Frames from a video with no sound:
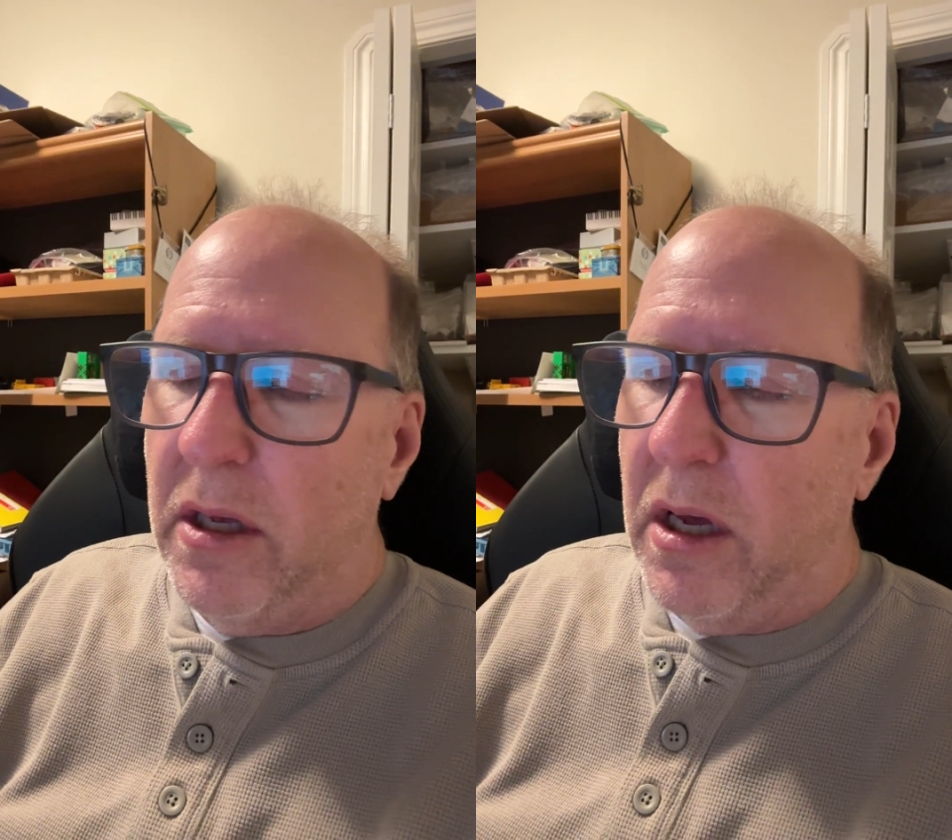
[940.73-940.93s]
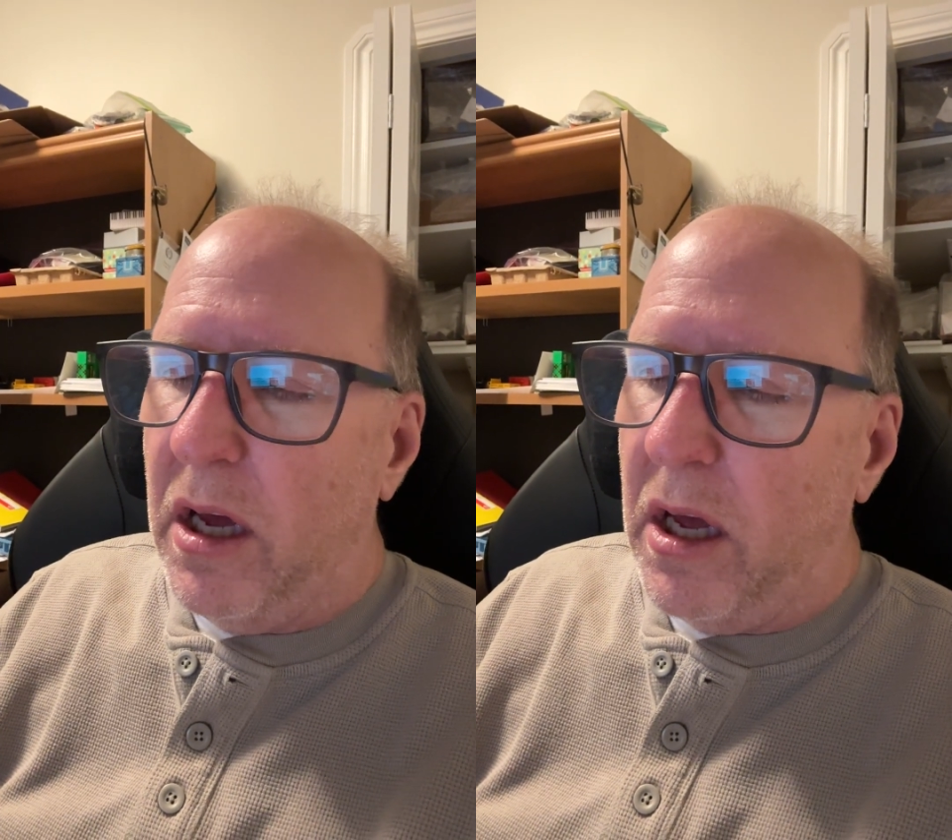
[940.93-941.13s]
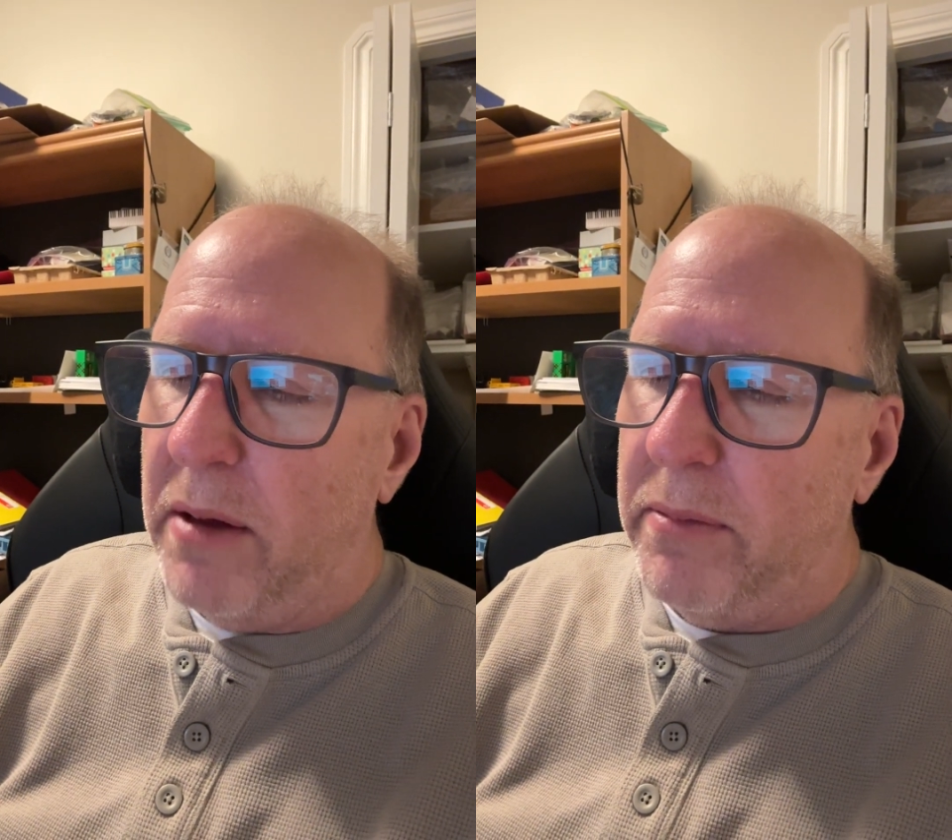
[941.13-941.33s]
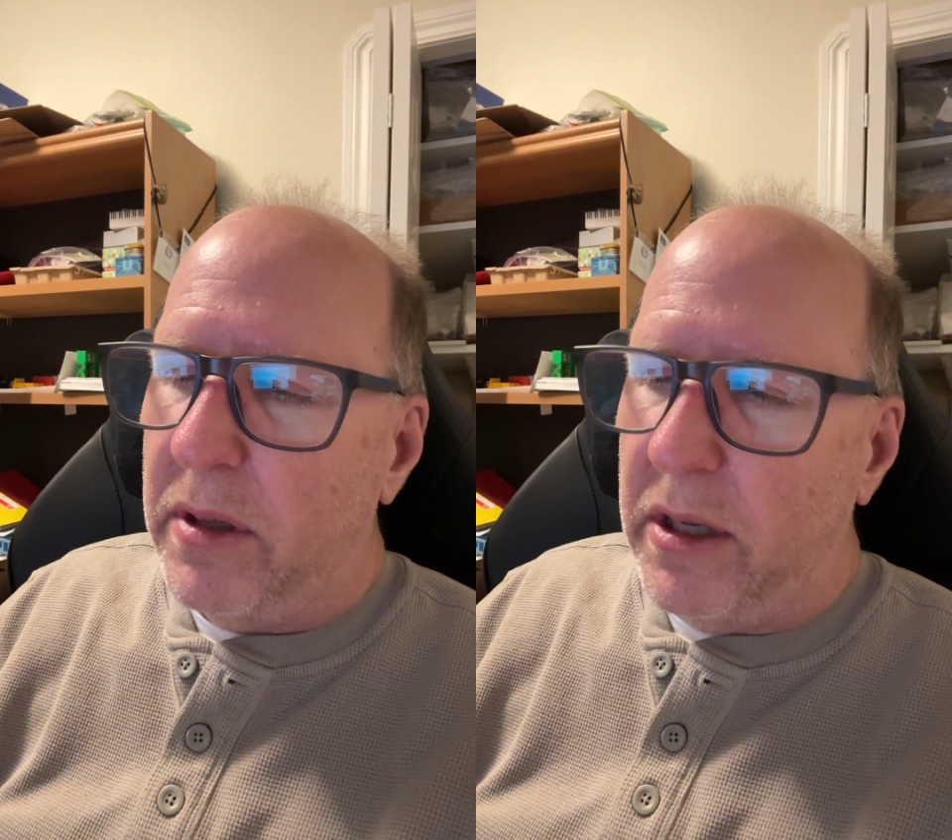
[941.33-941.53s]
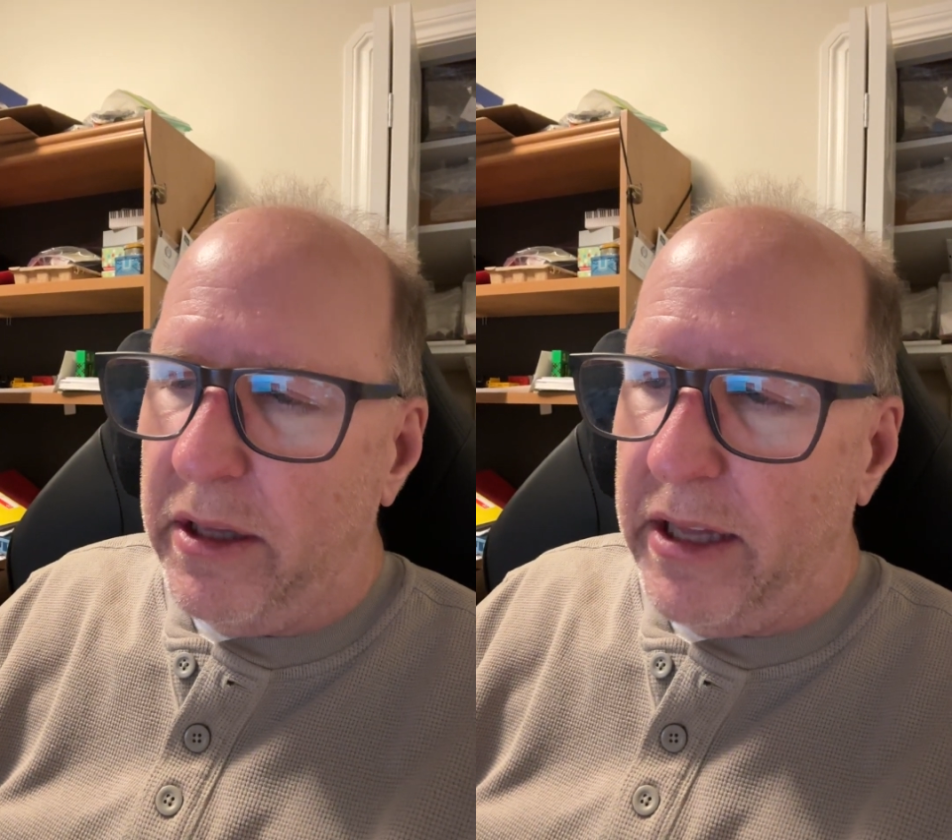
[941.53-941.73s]
um,
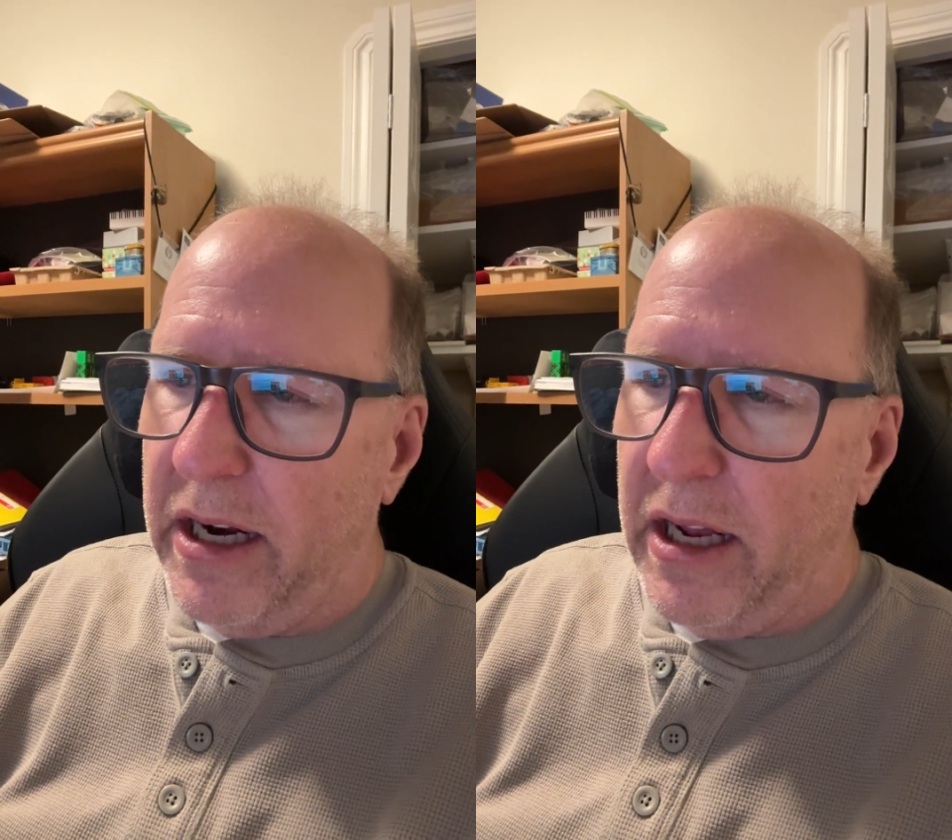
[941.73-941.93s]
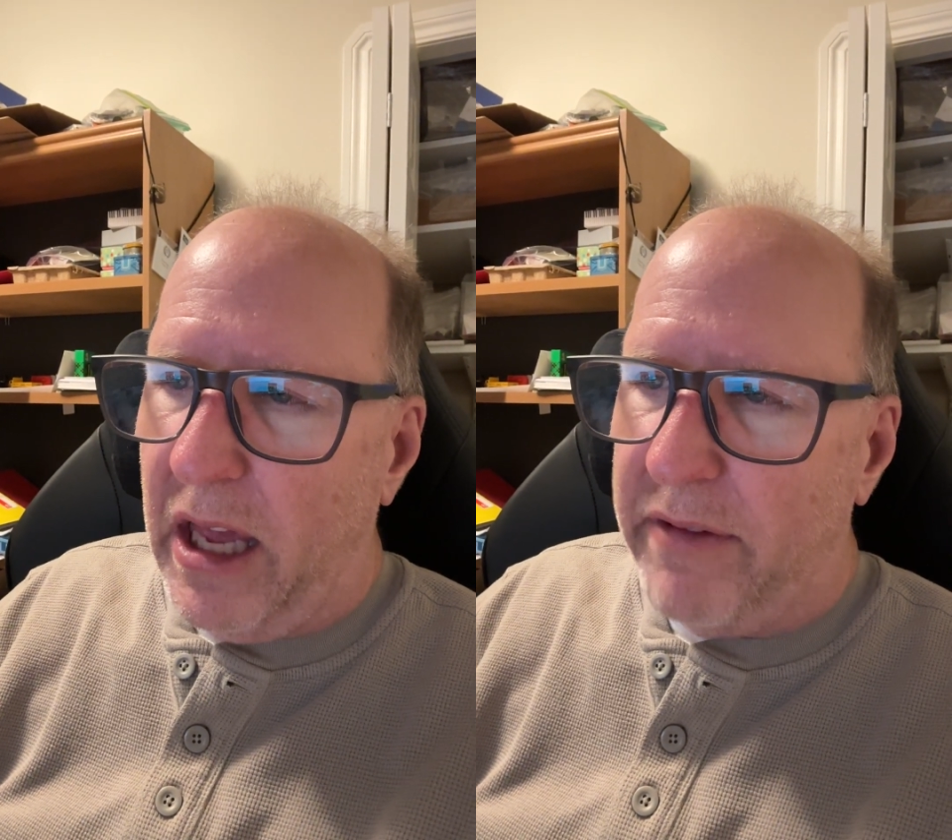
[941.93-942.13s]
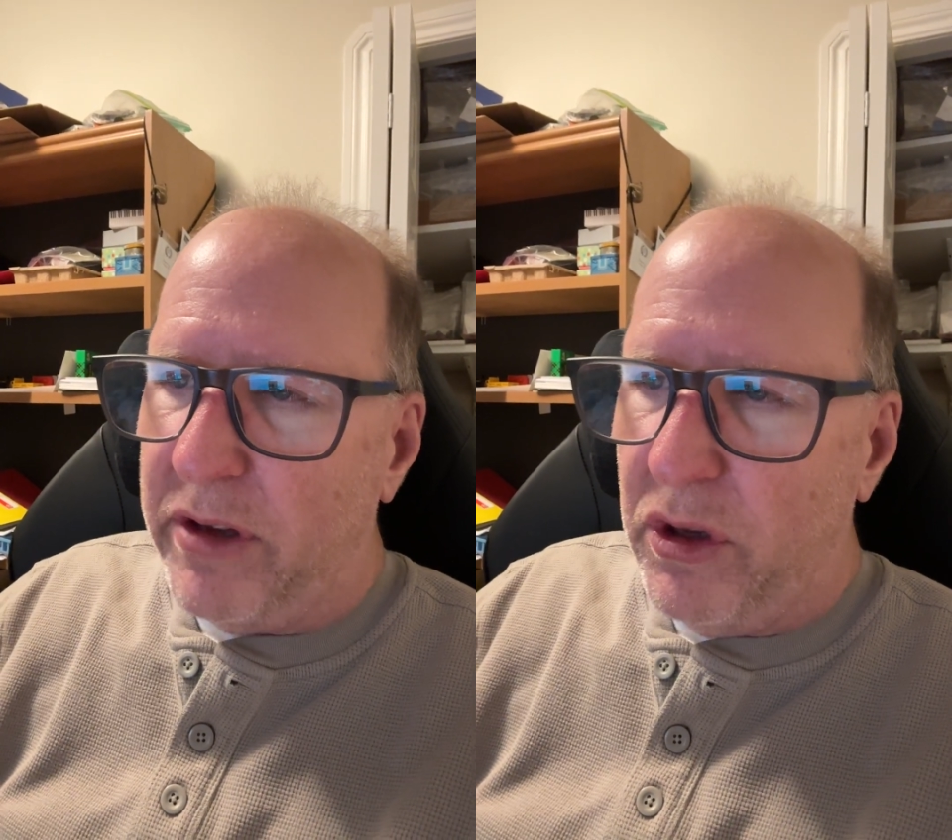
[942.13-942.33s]
in that I have a